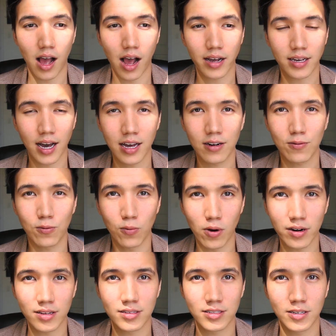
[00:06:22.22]
I kind of
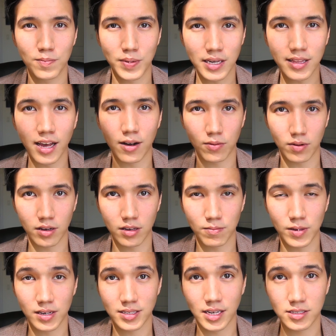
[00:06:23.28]
want it to be that way
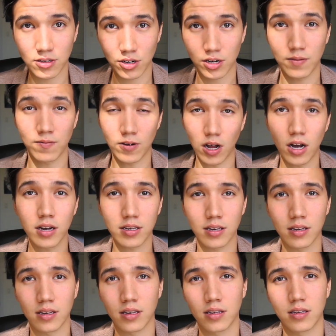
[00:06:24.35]
because I started
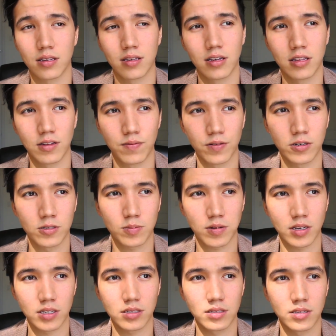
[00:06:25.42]
vlogging in the first
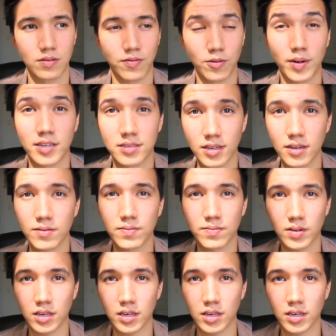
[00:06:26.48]
place for myself.